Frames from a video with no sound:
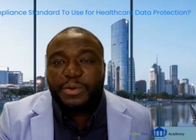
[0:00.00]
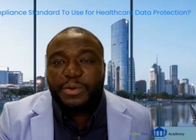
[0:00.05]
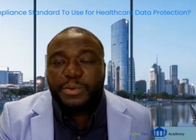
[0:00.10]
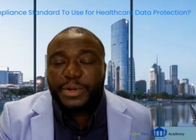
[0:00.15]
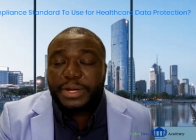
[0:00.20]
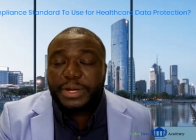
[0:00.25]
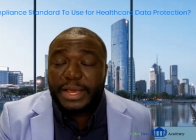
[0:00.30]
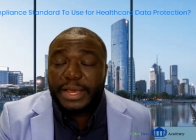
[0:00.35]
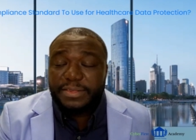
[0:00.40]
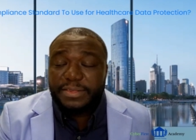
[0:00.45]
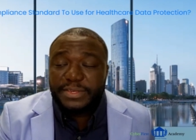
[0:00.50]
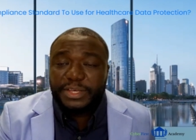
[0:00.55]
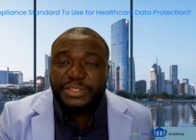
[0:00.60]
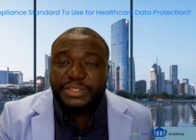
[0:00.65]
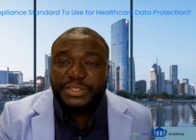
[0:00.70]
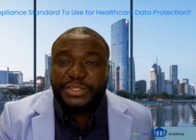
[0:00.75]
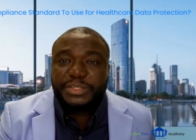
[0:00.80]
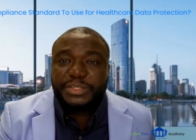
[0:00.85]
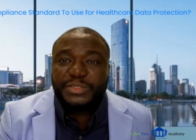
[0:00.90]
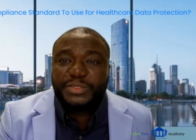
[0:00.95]

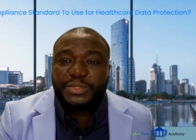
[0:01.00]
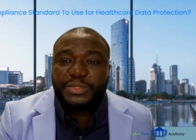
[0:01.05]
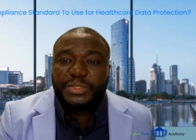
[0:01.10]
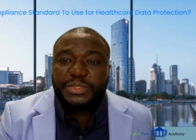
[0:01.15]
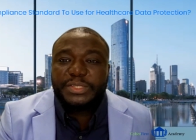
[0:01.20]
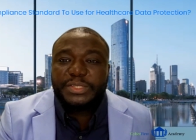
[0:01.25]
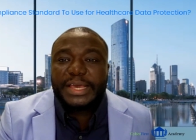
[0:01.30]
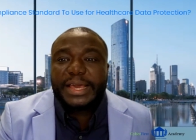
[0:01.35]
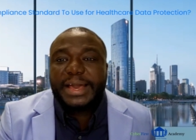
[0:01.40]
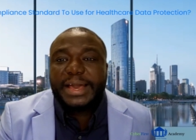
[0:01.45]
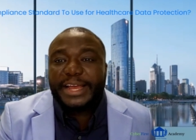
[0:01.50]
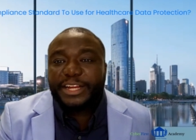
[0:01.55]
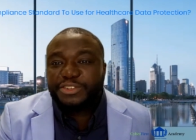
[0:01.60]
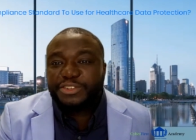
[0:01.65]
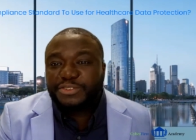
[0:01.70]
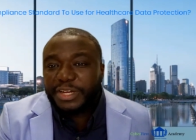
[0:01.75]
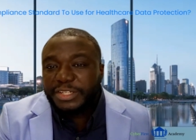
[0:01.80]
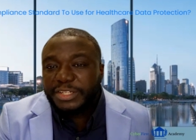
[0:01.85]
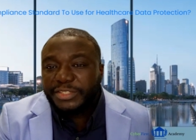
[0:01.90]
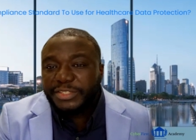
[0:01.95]
organizations, you could say
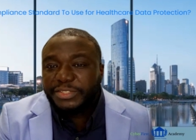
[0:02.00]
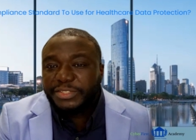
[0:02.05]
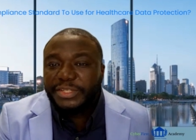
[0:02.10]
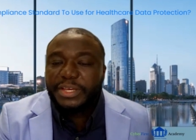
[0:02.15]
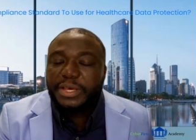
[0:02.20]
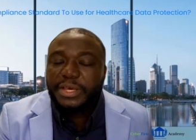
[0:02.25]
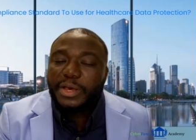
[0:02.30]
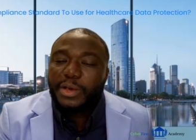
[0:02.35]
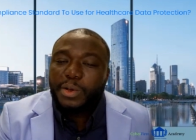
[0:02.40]
HITRUST